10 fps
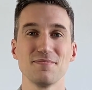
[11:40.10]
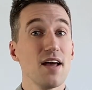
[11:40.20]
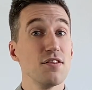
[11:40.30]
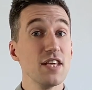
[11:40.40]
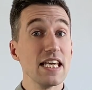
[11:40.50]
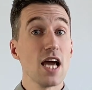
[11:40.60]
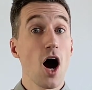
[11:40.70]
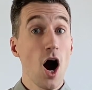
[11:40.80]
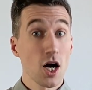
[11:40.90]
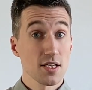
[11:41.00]
The
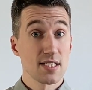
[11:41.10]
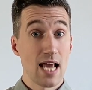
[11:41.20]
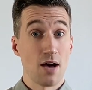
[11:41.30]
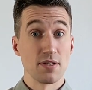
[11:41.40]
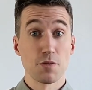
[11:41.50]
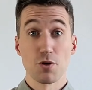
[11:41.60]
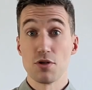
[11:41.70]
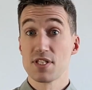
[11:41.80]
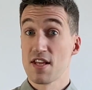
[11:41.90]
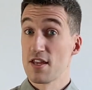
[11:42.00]
R sound is
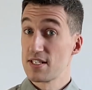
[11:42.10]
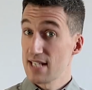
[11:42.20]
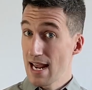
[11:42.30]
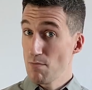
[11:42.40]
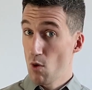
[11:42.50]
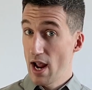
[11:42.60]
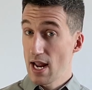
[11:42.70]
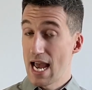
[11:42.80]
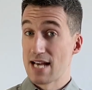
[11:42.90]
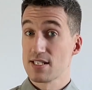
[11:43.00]
produced in the same way
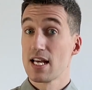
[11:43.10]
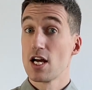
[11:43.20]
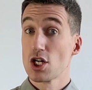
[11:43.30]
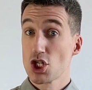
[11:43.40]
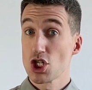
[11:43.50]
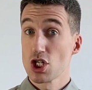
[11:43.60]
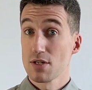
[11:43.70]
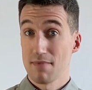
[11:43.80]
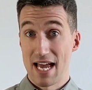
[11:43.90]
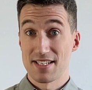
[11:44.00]
as sh,
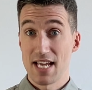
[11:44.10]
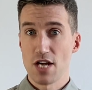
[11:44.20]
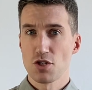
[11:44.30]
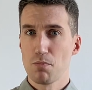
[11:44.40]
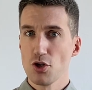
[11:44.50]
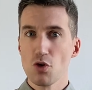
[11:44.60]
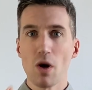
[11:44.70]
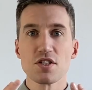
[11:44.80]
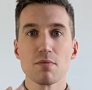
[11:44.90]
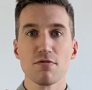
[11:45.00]
SH, but you want
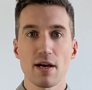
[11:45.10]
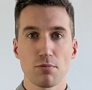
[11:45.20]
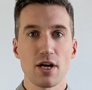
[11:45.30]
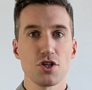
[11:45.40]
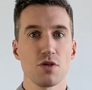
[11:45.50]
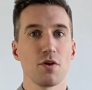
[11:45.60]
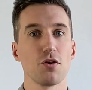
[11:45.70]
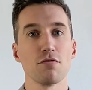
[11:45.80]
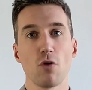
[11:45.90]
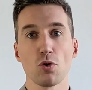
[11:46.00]
some vibration with your
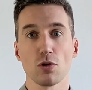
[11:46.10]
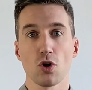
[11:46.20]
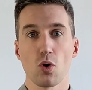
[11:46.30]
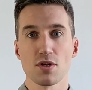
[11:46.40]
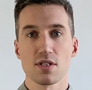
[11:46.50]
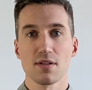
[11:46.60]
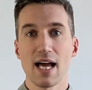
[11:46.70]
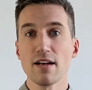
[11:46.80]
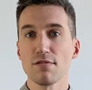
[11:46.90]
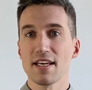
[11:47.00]
vocal cords, kind
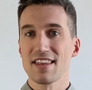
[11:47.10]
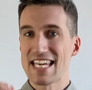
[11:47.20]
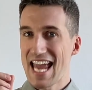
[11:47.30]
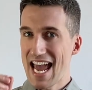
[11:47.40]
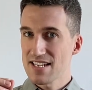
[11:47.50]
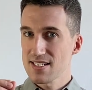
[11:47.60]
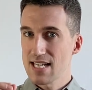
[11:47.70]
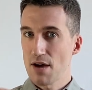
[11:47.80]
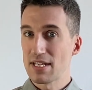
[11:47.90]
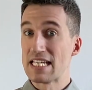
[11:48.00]
of like the S
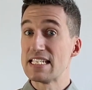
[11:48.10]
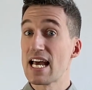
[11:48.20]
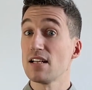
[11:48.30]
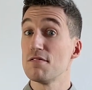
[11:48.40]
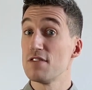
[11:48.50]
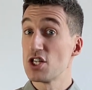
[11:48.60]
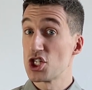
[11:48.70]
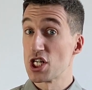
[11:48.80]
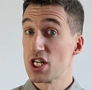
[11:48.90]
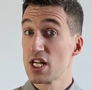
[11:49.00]
sound in
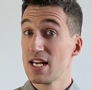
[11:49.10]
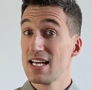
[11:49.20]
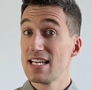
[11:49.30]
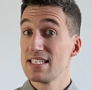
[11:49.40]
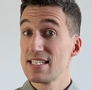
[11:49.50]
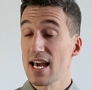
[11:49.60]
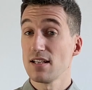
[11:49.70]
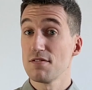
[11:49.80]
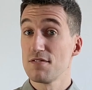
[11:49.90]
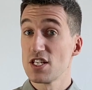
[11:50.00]
television,
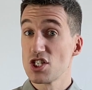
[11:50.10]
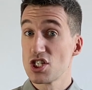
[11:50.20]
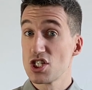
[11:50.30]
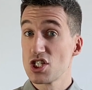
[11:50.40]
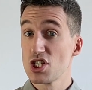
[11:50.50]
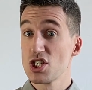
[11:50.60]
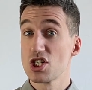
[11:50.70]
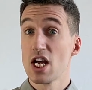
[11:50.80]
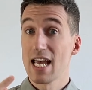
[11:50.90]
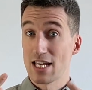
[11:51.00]
television,
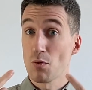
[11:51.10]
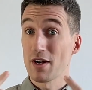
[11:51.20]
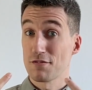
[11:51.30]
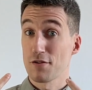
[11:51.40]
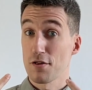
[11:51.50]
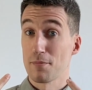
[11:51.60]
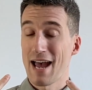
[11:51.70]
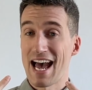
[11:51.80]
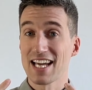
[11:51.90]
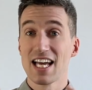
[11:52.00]
and you want it further
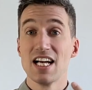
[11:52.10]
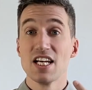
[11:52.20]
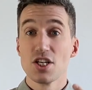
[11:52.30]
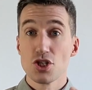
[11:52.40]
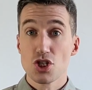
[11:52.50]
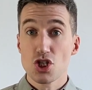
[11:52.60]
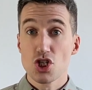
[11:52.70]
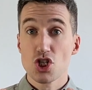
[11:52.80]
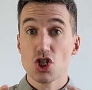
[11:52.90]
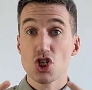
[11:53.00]
back,
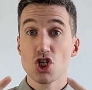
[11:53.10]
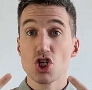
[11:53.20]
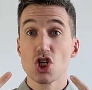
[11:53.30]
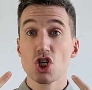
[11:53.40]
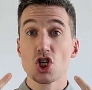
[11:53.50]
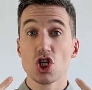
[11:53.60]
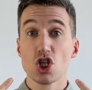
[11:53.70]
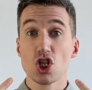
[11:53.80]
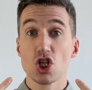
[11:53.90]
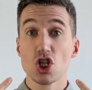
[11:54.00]

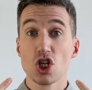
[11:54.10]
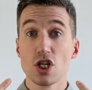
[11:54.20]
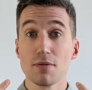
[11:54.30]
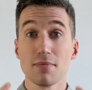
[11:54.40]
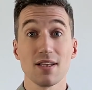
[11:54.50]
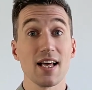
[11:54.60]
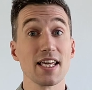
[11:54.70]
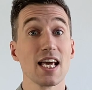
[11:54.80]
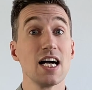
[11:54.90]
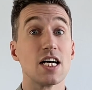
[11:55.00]
zh,
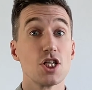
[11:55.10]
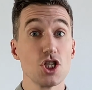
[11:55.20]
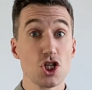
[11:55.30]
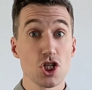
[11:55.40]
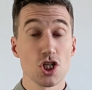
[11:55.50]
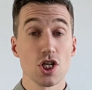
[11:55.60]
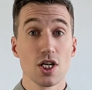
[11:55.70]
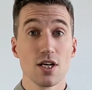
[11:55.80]
like zh,